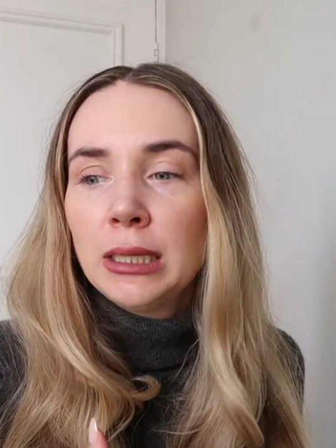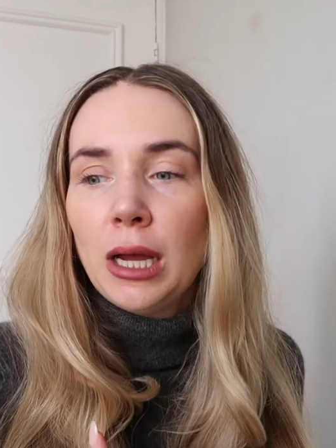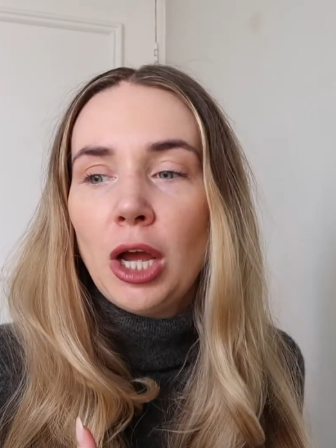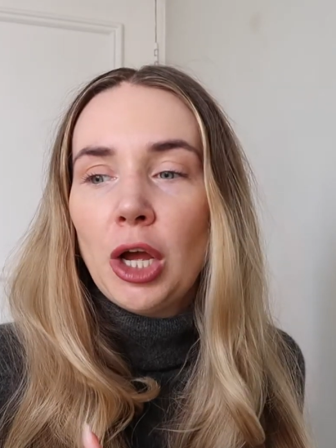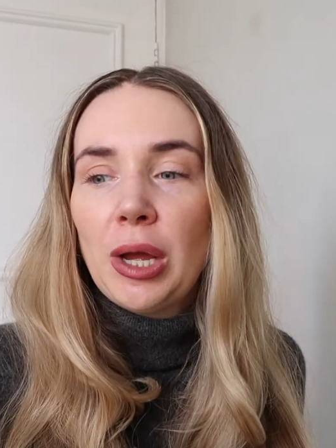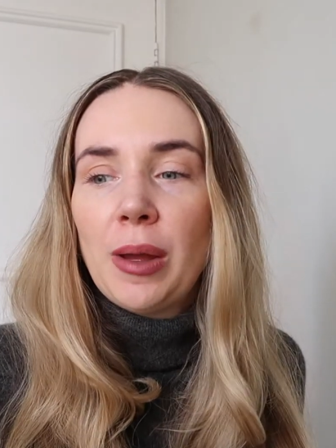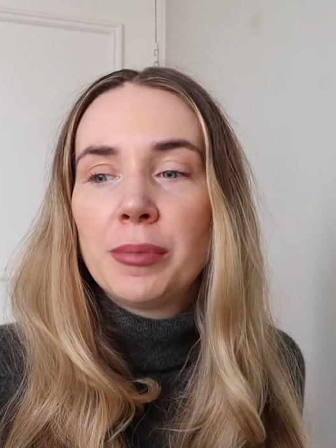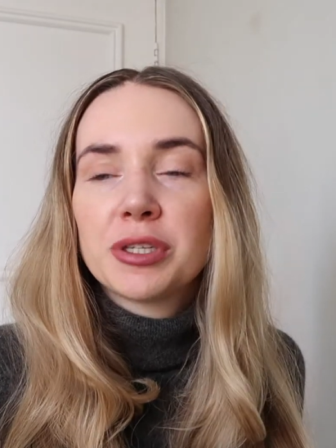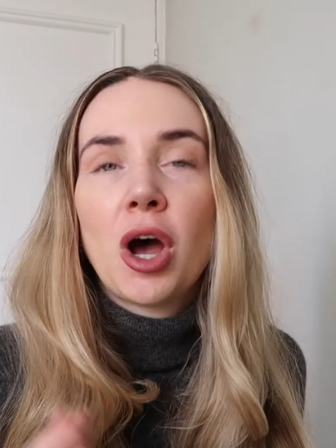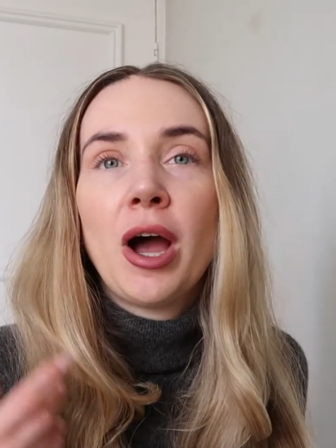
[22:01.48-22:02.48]

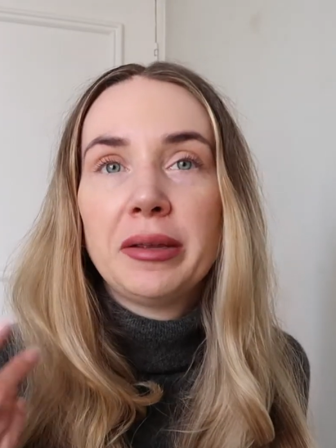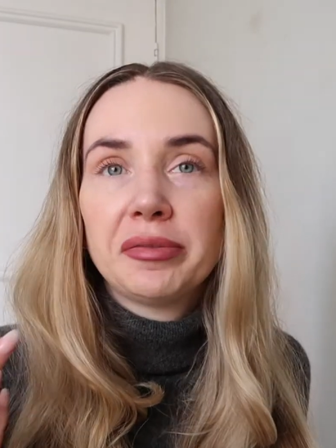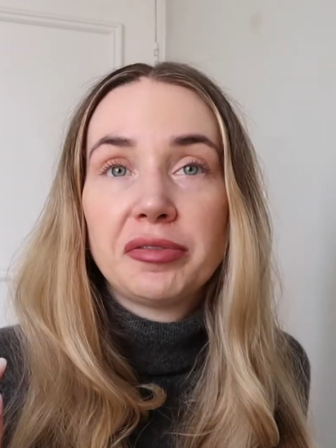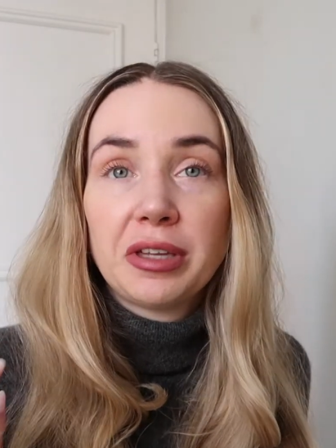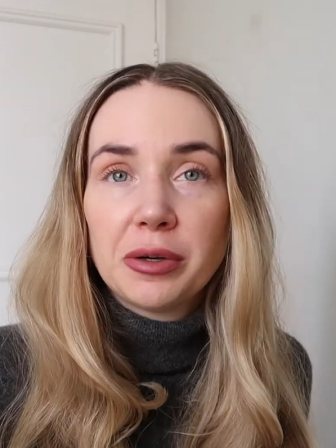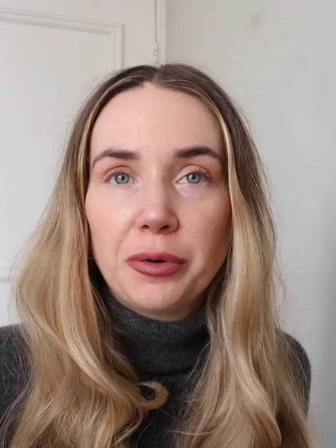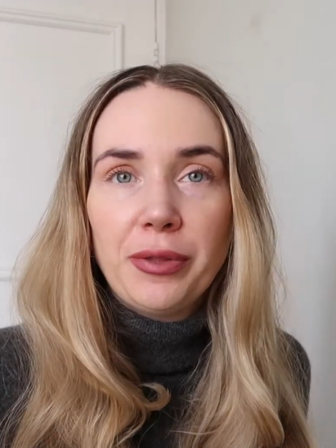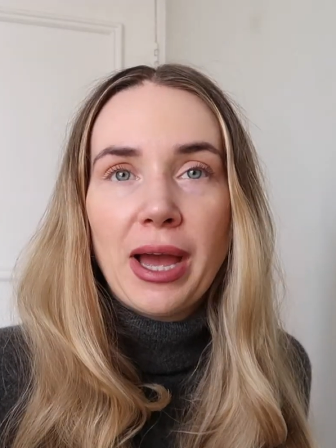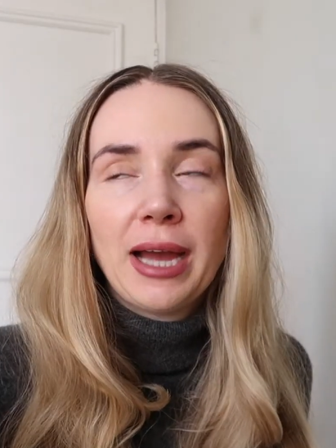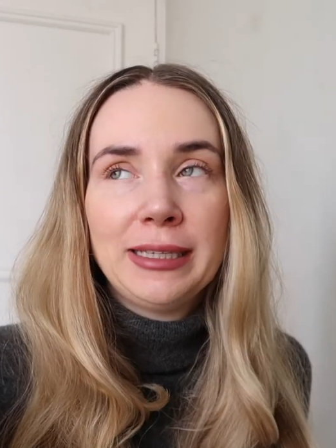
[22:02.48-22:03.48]
but I feel
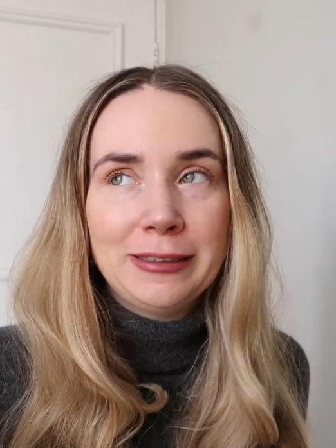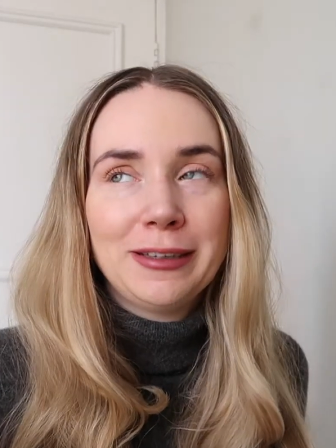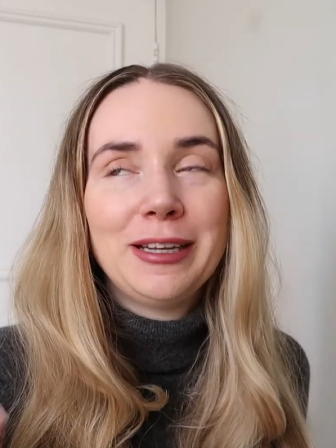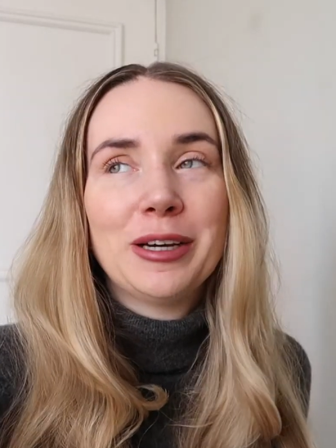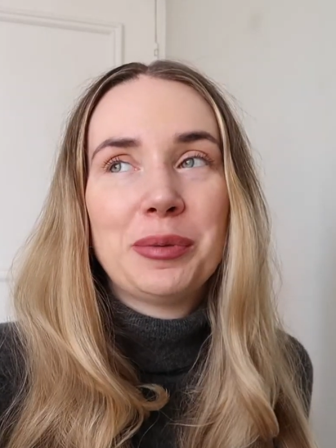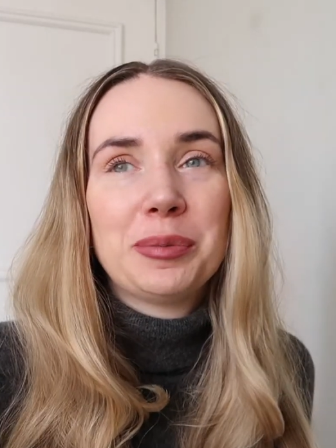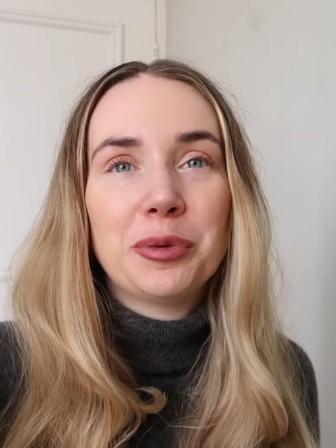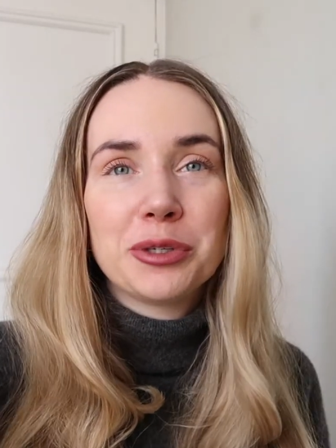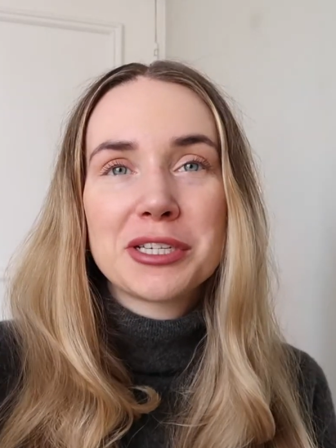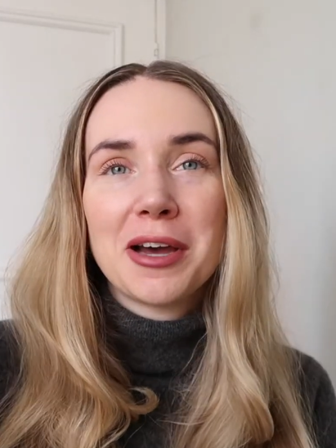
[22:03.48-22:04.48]
that I need a little bit
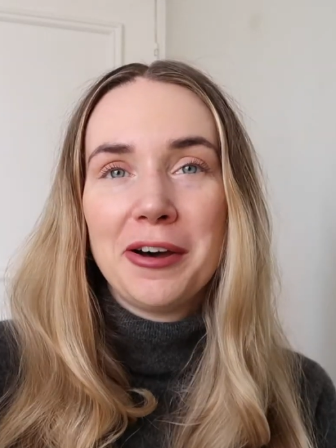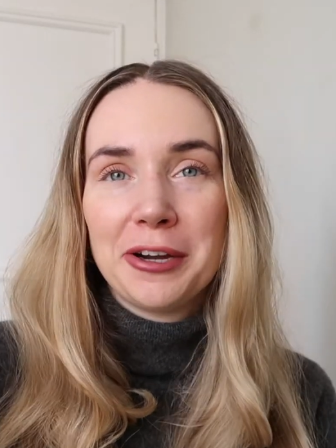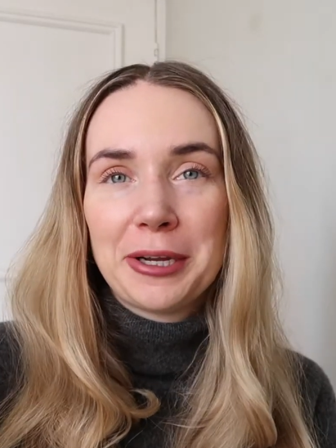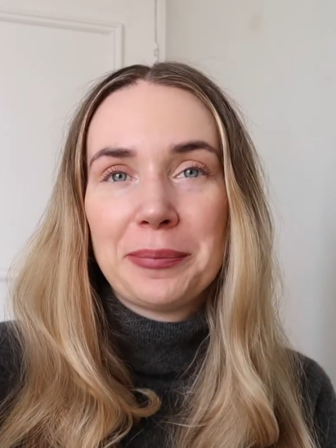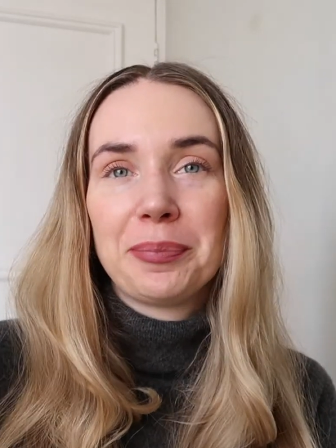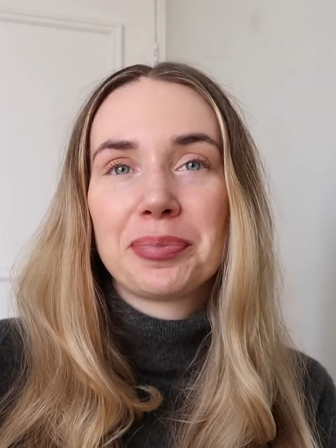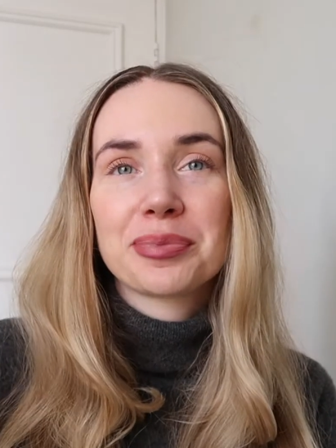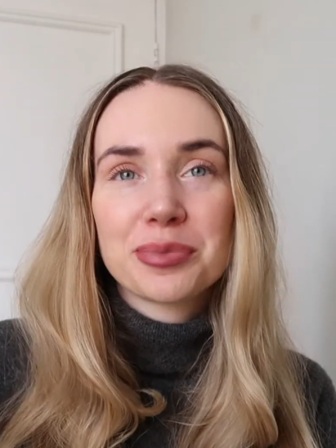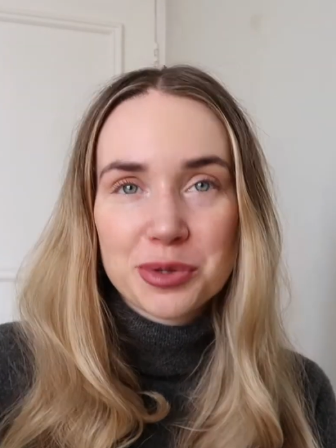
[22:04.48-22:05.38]
more time